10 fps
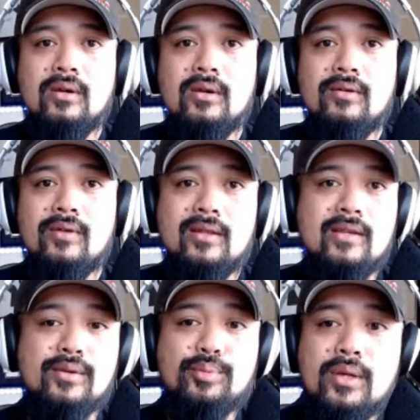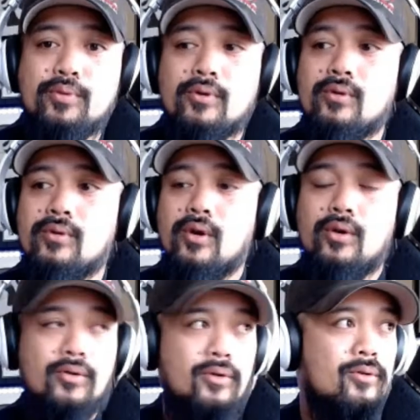right? These are people
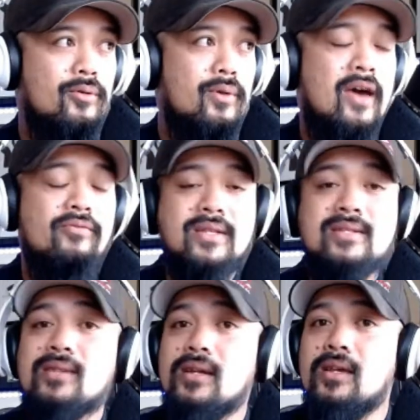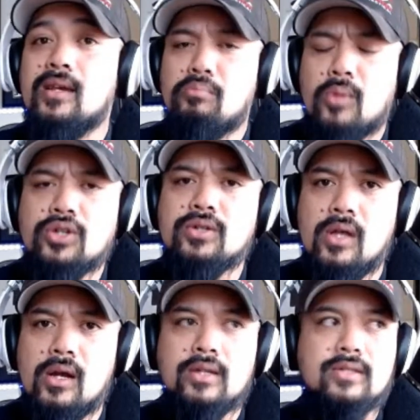who have been studying martial
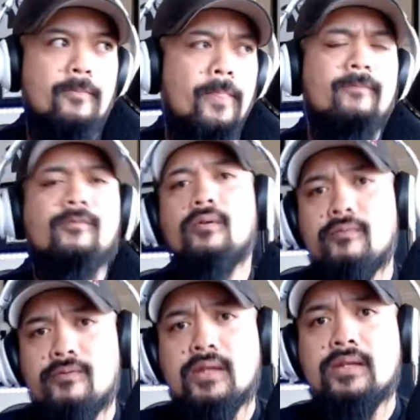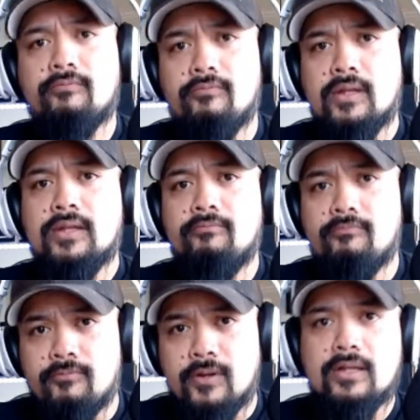arts for a really, really,
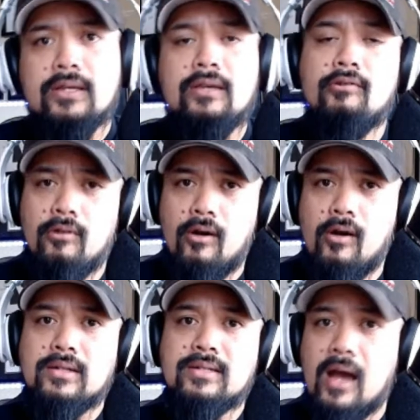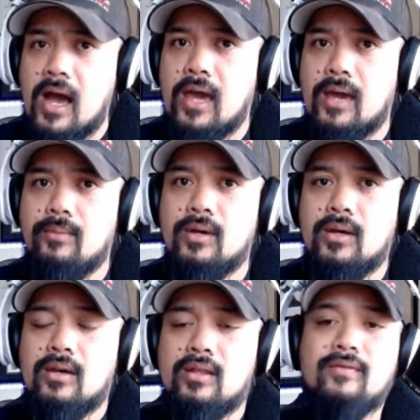really long time.
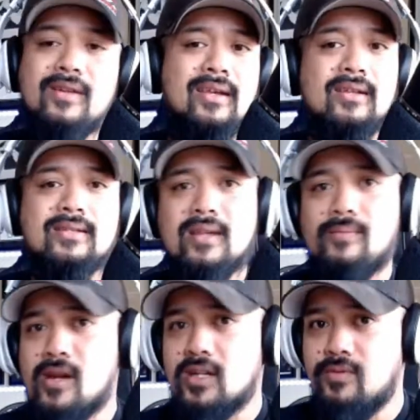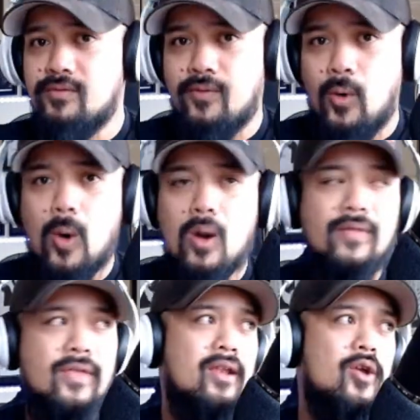They've attended seminars before.
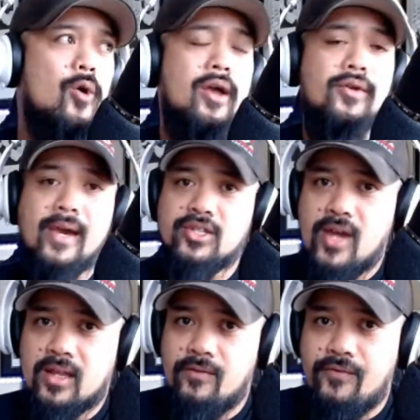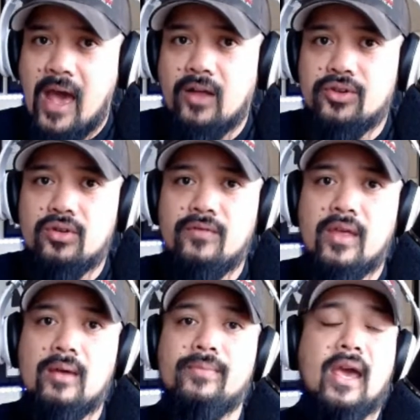They know how to extract the value of
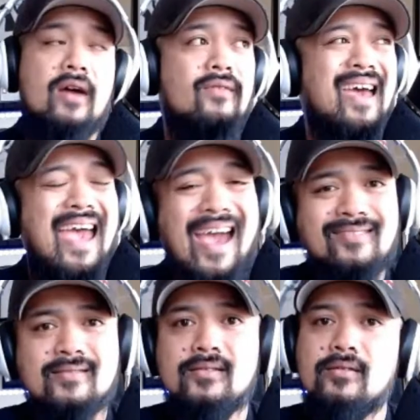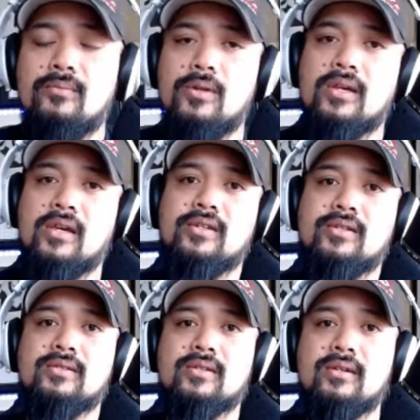them. They have excellent
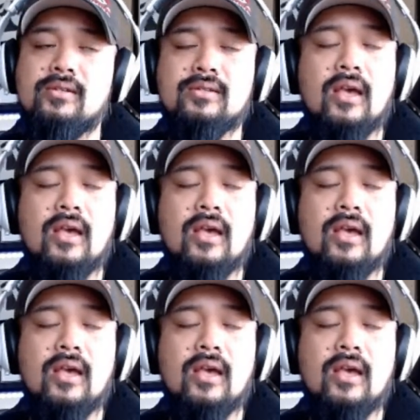communication skills,